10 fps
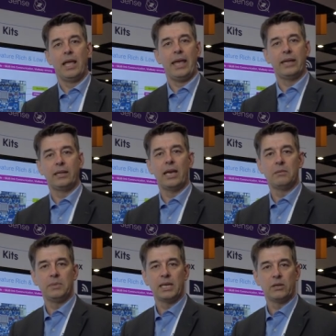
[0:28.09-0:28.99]
and
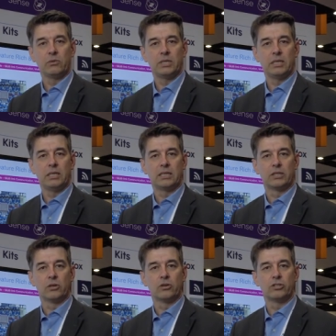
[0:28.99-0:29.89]
NB-IoT
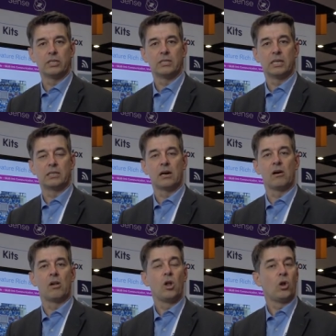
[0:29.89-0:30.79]
technologies that
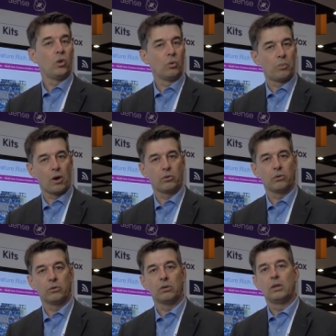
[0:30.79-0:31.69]
are low
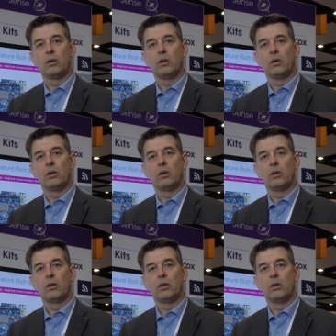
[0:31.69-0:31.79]
power,